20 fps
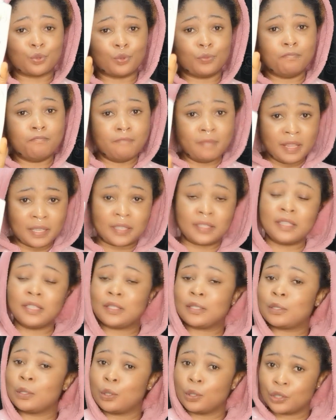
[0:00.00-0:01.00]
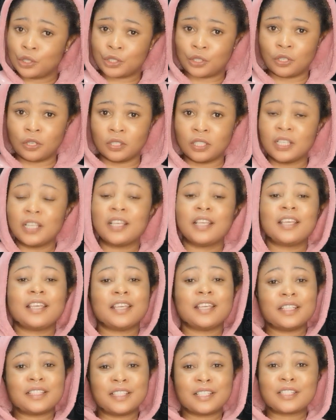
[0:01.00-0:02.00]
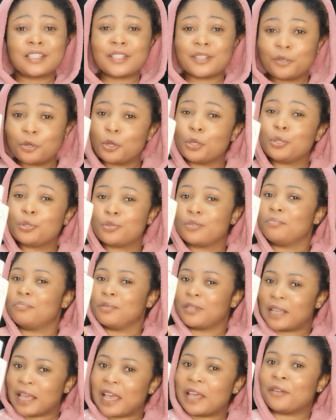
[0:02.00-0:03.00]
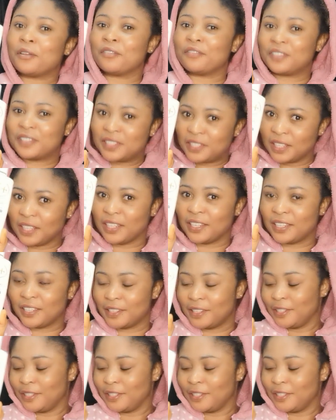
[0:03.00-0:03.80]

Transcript: to mix this lotion, it is still going to be kind of thick.